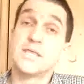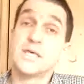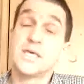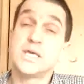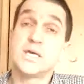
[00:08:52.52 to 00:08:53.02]

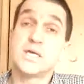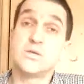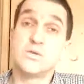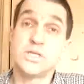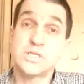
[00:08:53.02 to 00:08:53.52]
You
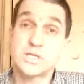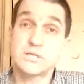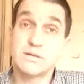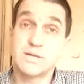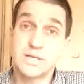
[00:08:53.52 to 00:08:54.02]
need to
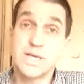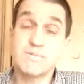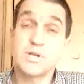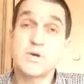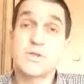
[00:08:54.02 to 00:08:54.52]

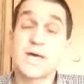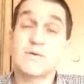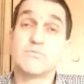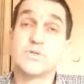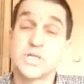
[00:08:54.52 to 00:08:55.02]
keep a note of
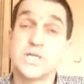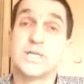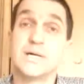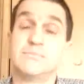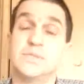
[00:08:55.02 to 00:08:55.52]
that
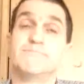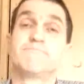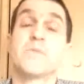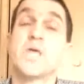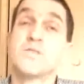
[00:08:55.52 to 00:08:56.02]
receipt number.
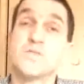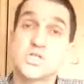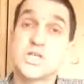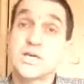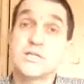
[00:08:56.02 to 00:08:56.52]
The
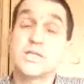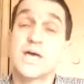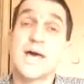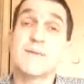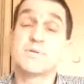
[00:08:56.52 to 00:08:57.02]
second thing
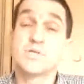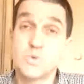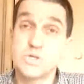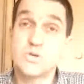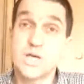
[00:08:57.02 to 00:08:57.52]
that happens
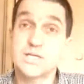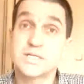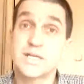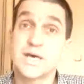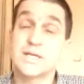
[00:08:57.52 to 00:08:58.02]
when you get
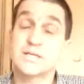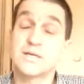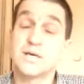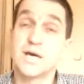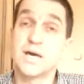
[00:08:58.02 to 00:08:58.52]
to that
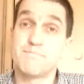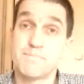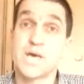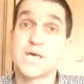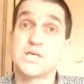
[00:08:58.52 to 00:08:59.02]

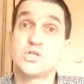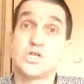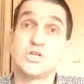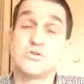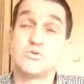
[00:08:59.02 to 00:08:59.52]
page
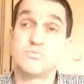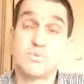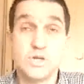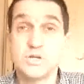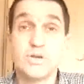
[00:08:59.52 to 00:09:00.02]
and you
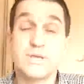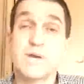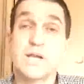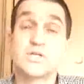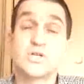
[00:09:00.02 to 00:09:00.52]
put in your
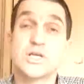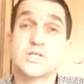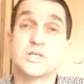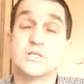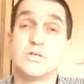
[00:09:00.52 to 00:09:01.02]
email
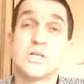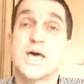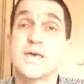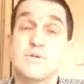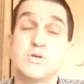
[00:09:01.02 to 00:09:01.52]
address and your
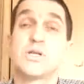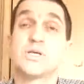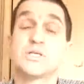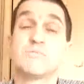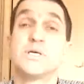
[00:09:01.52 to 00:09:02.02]
name and you
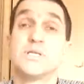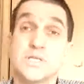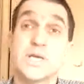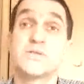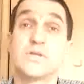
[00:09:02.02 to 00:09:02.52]
click submit, the
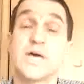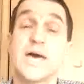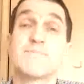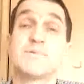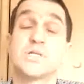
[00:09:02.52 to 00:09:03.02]
second thing that
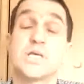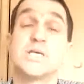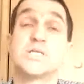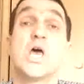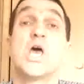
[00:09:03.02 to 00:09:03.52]
happens
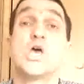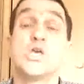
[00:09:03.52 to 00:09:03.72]
is